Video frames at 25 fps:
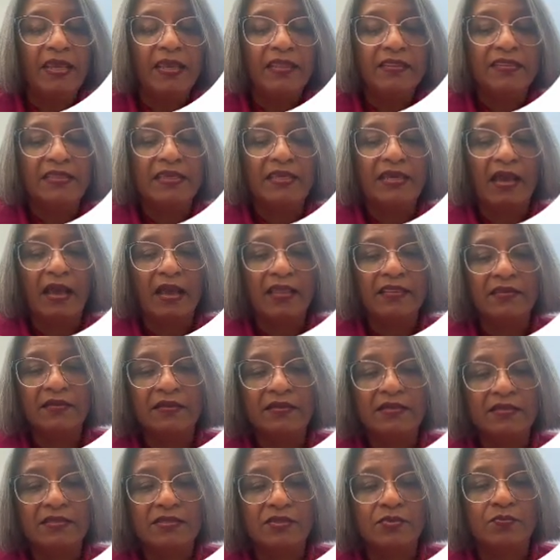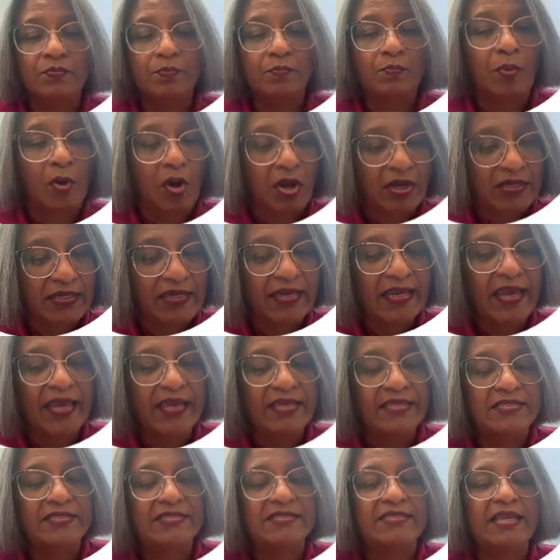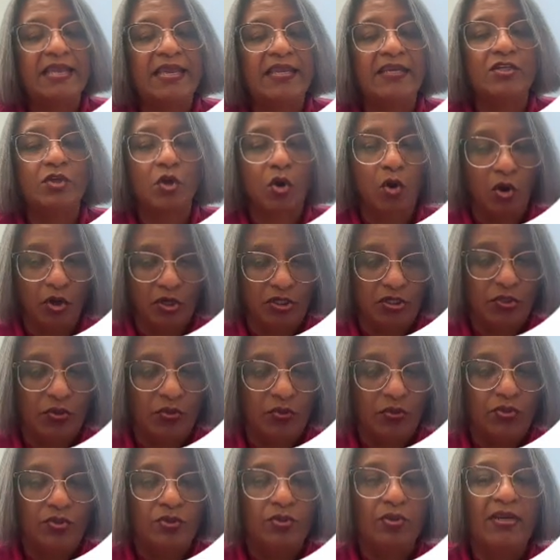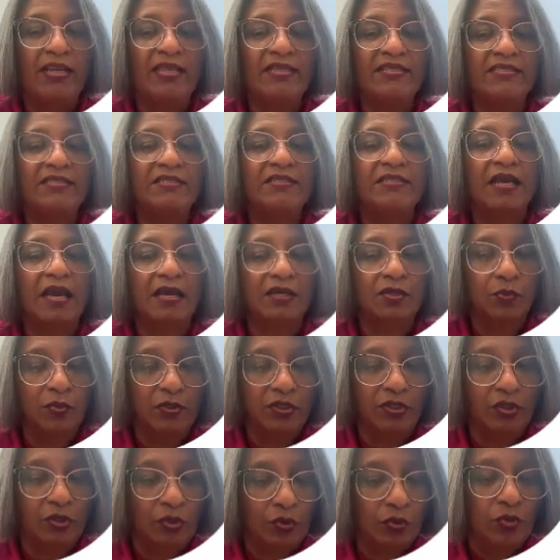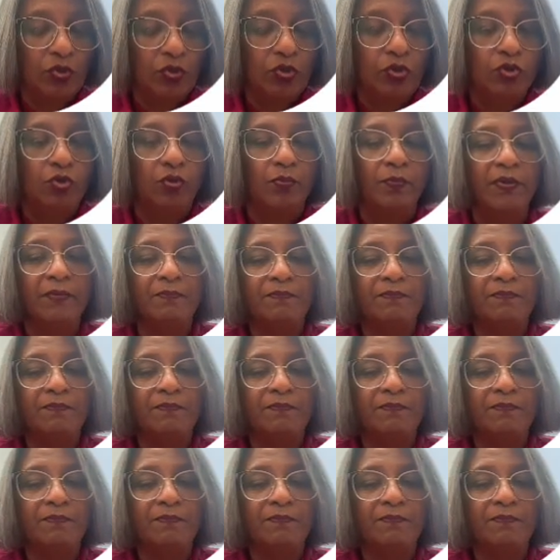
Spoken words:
the others podcasts and audio. So let's start with YouTube.